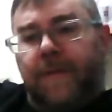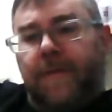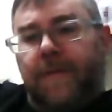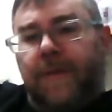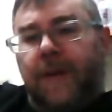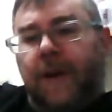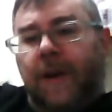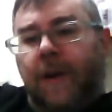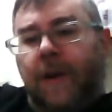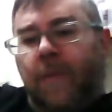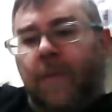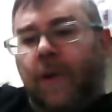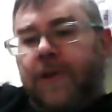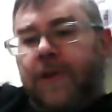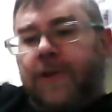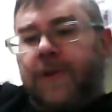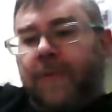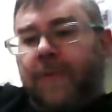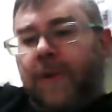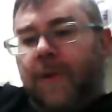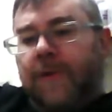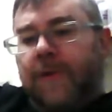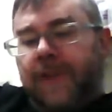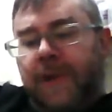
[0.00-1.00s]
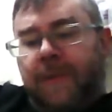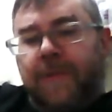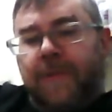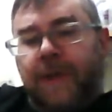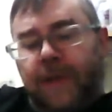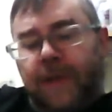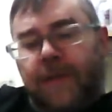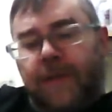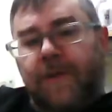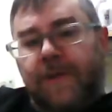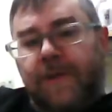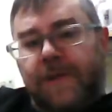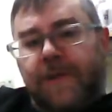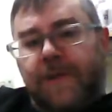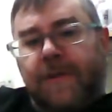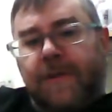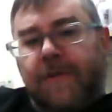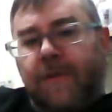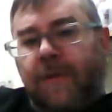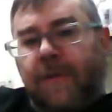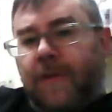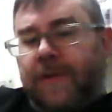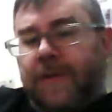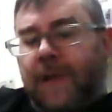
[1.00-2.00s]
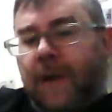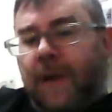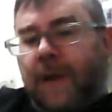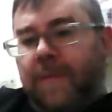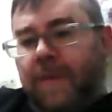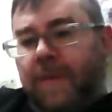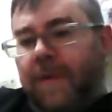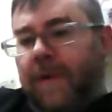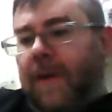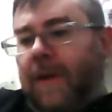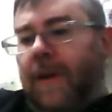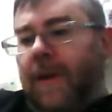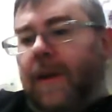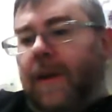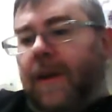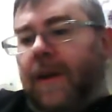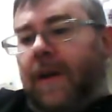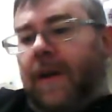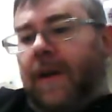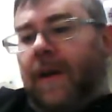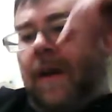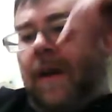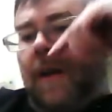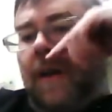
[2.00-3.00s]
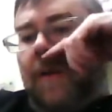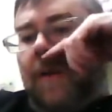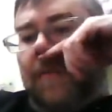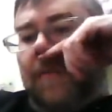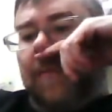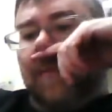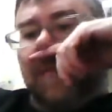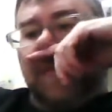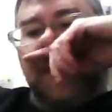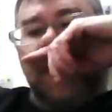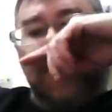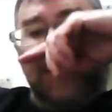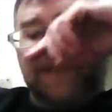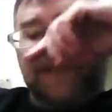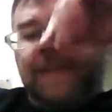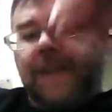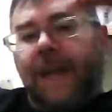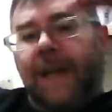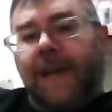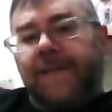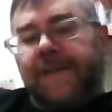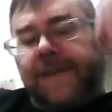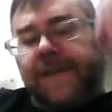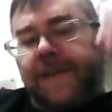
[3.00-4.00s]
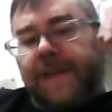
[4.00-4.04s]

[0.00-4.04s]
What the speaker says: multiple GPUs hooked up, and it's kind of